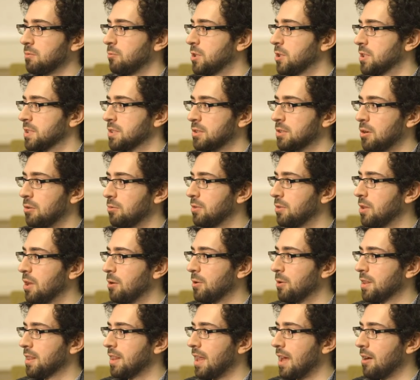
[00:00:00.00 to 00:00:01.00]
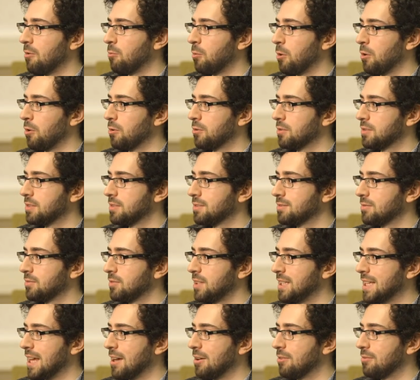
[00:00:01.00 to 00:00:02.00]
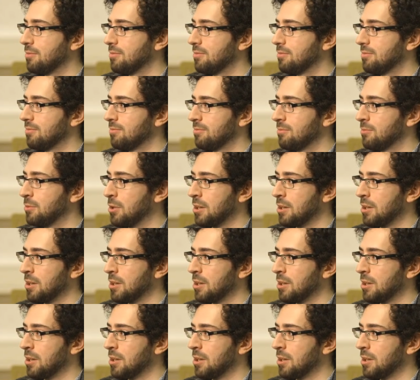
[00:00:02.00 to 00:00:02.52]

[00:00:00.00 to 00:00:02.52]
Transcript: we just don't know what that world you know mm-hmm.